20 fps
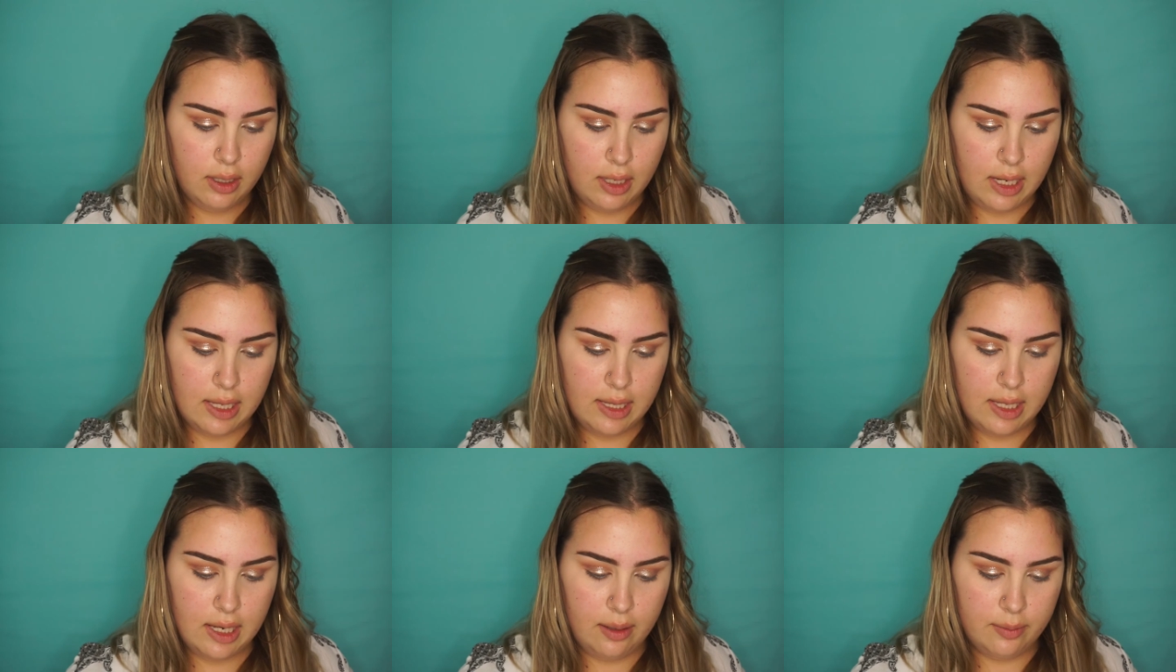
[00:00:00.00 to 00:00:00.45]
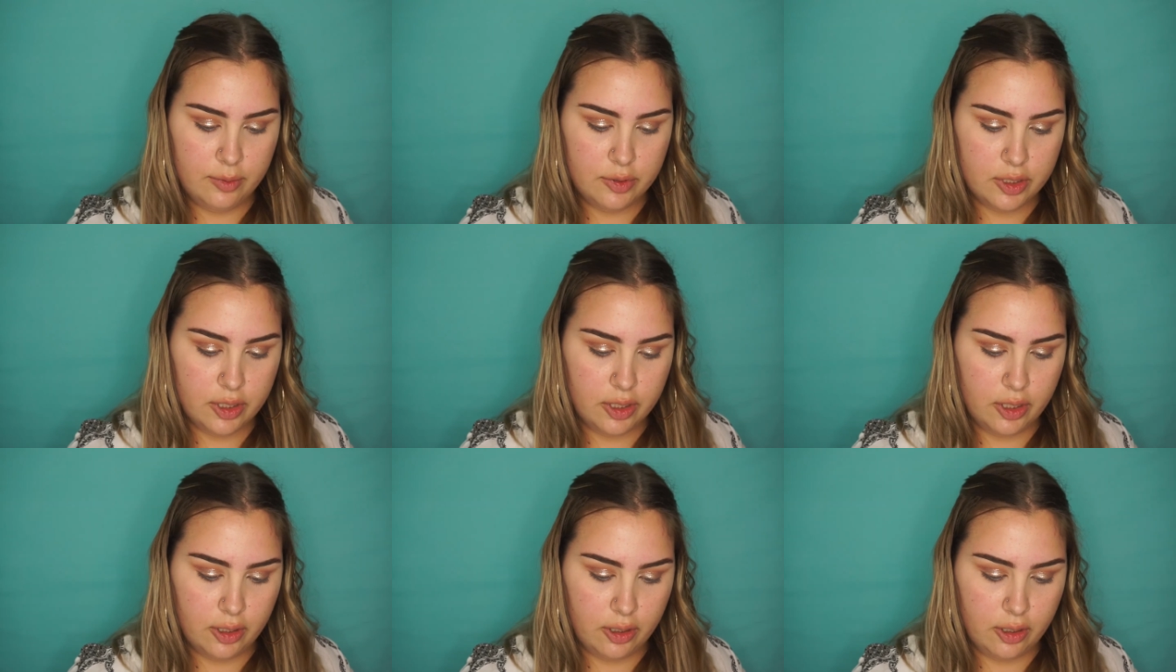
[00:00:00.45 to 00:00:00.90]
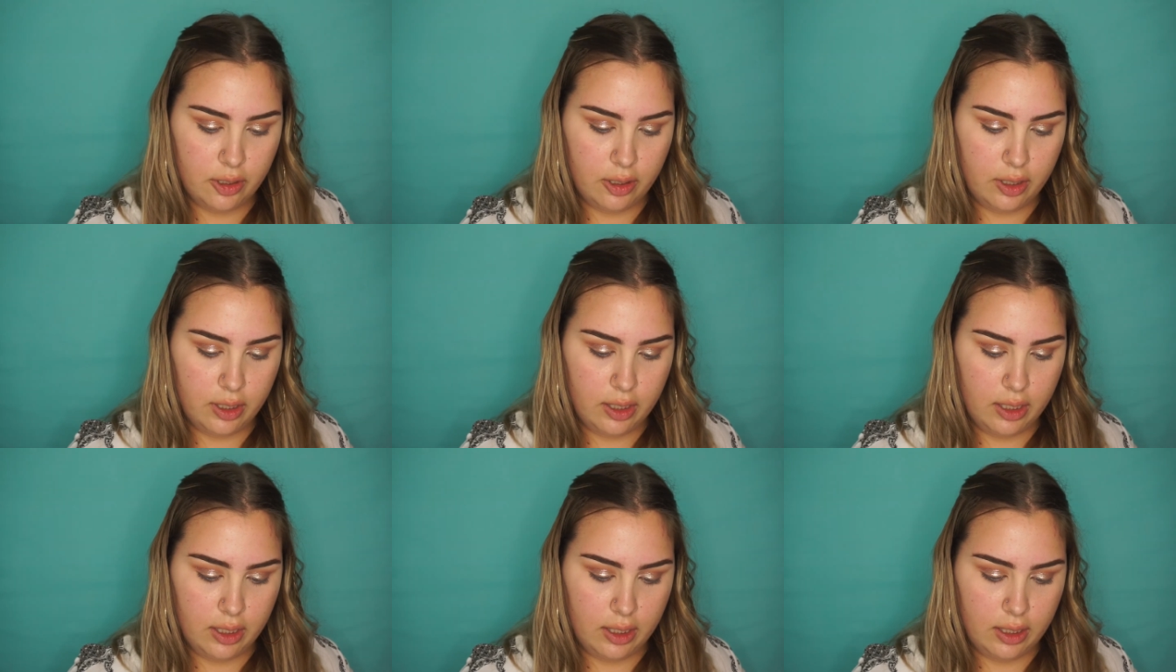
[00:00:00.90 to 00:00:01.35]
And then I'm just going to
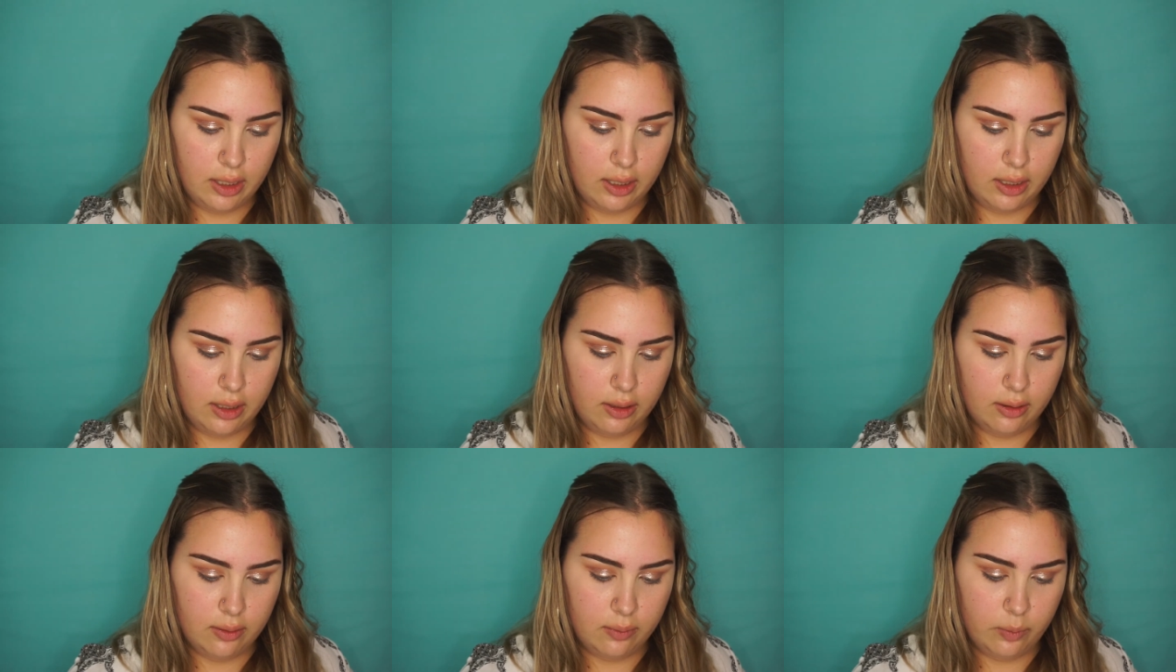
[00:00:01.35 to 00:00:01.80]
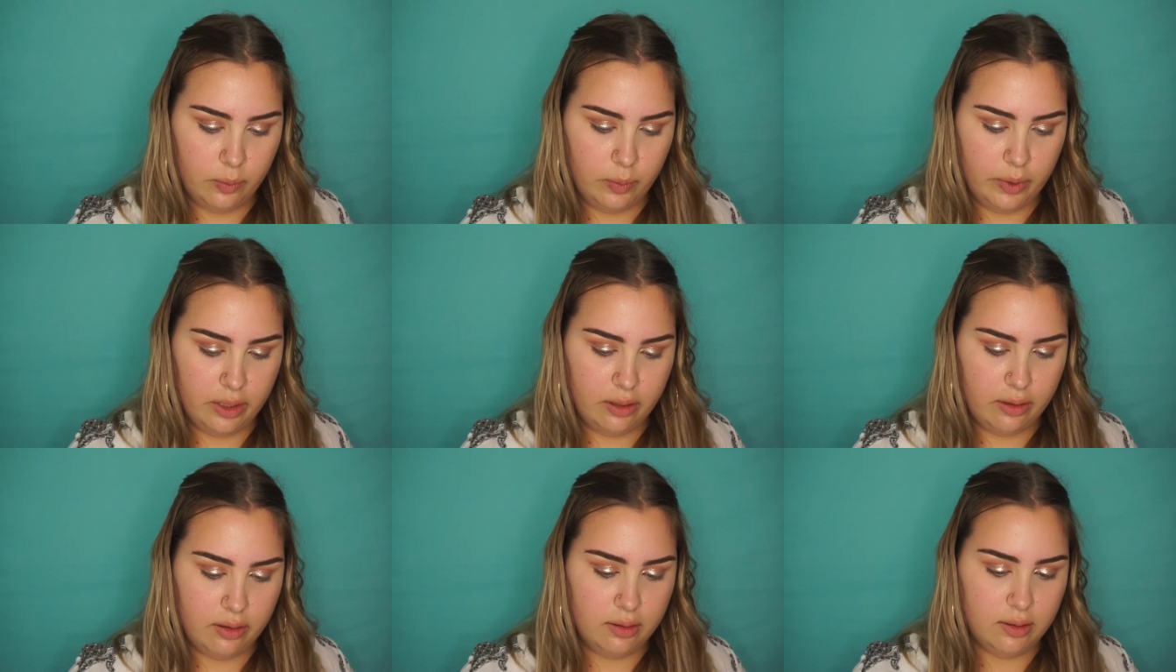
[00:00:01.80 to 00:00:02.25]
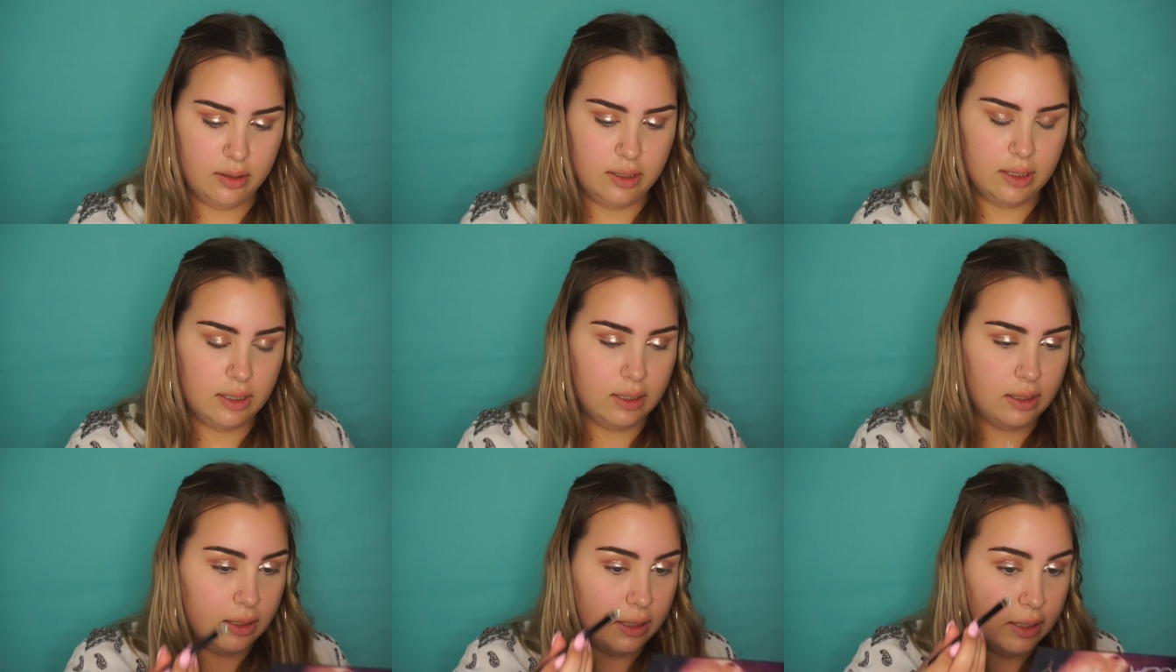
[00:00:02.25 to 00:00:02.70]
go in with
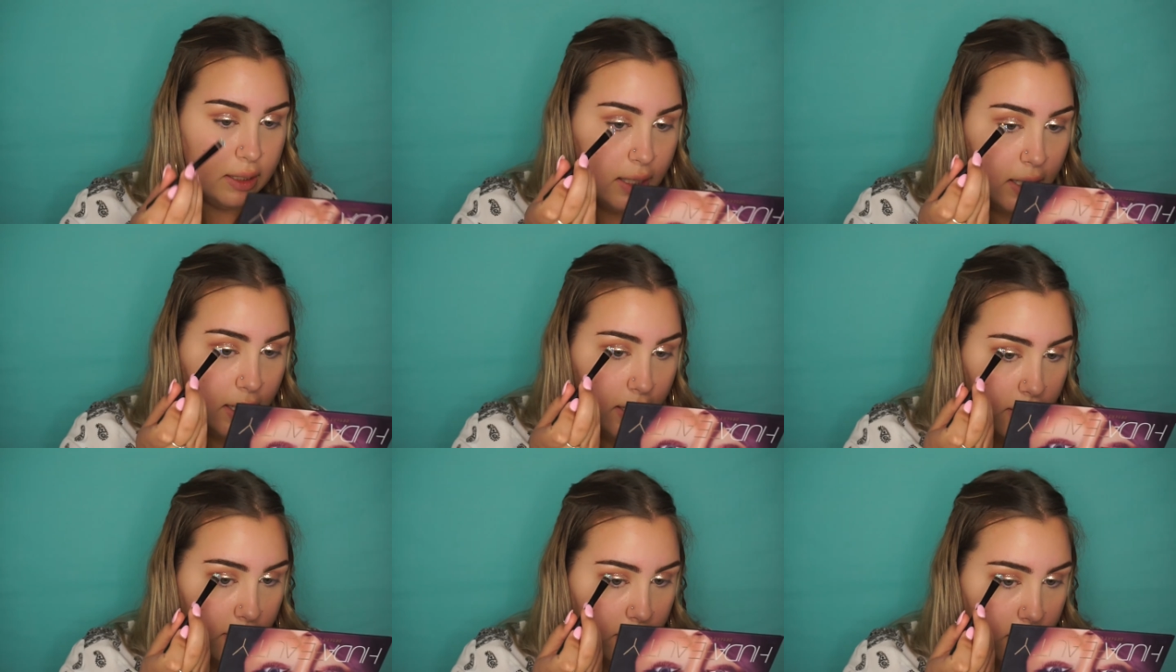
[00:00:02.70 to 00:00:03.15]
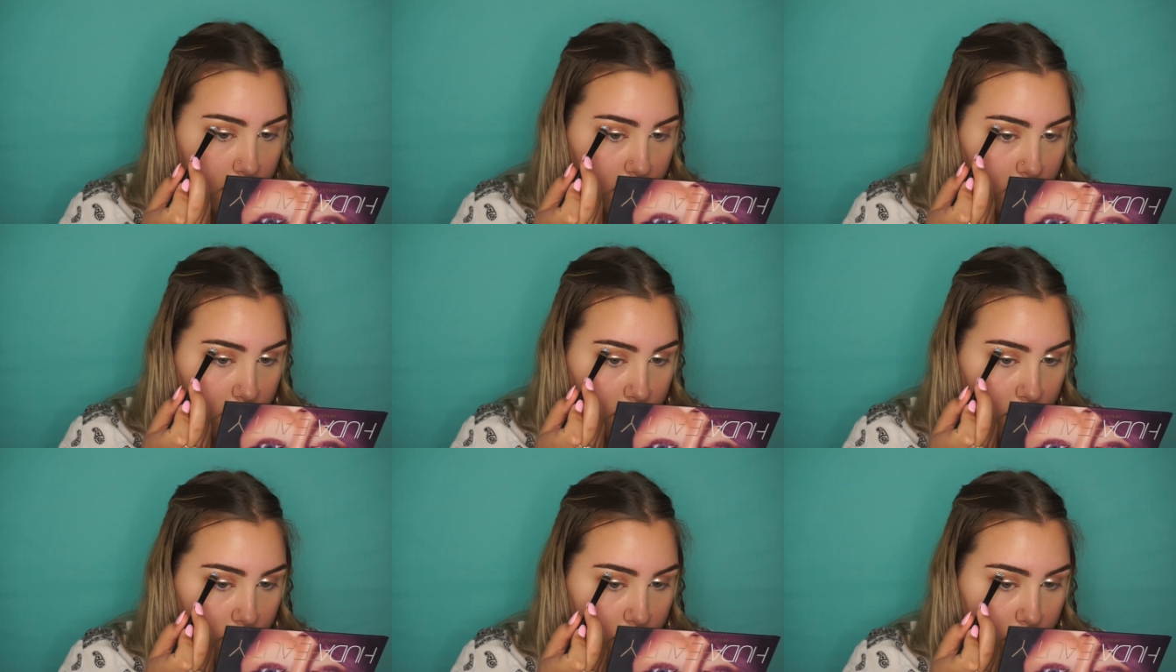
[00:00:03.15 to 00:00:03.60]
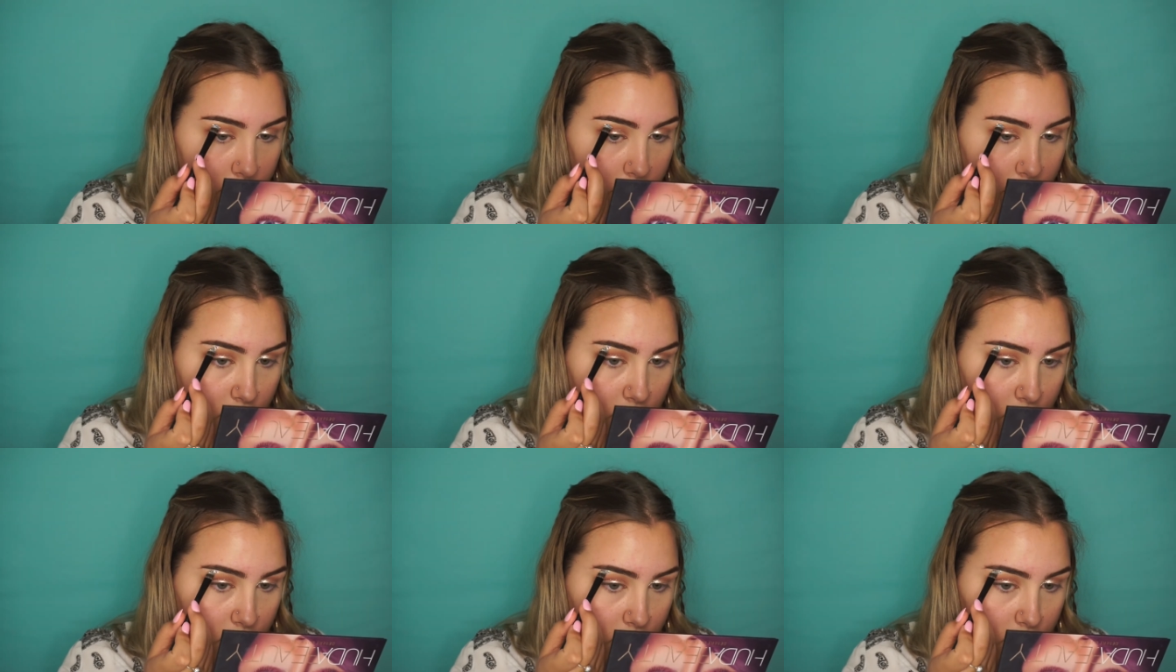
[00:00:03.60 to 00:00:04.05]
the glitter.
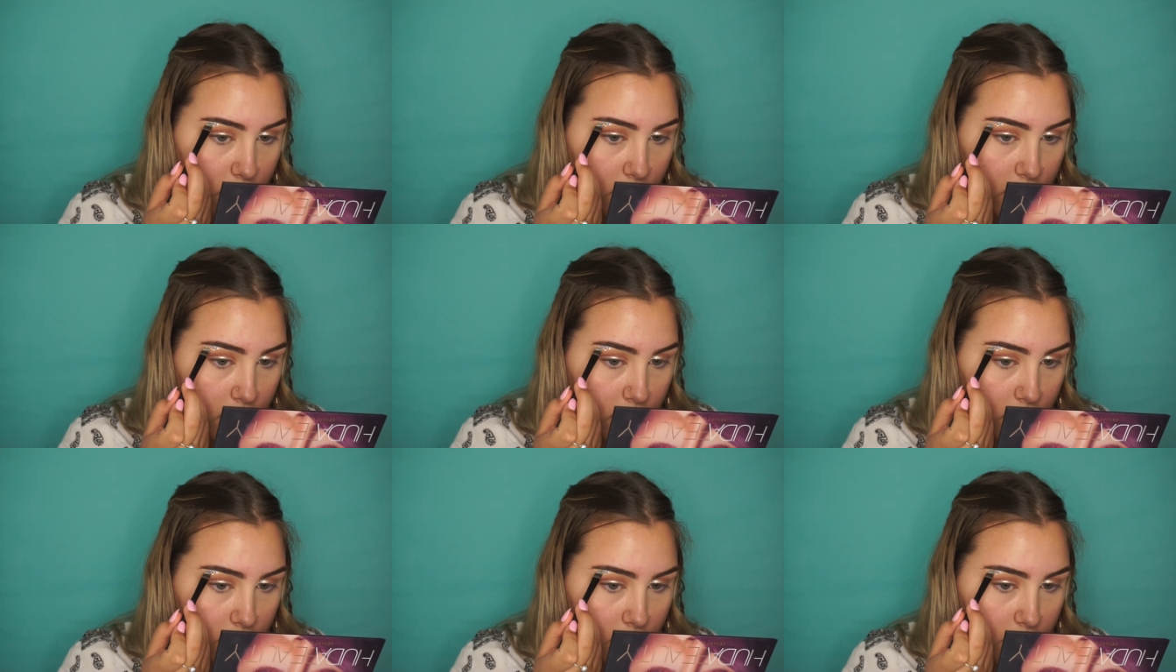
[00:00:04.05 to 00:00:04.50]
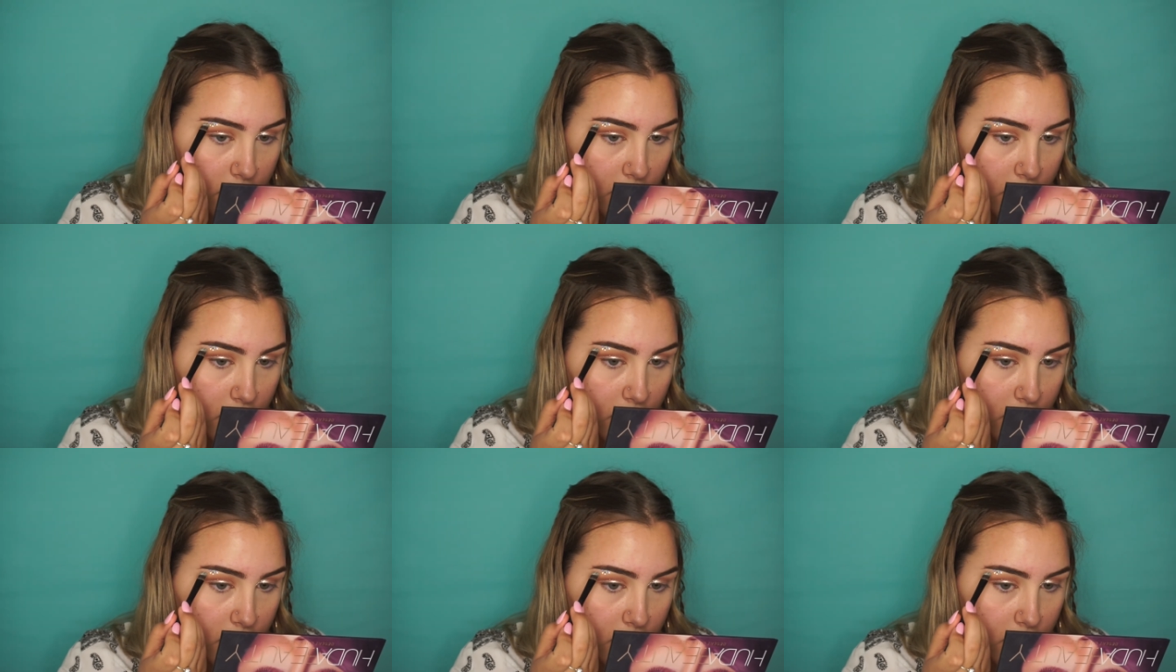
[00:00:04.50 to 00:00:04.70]
And just...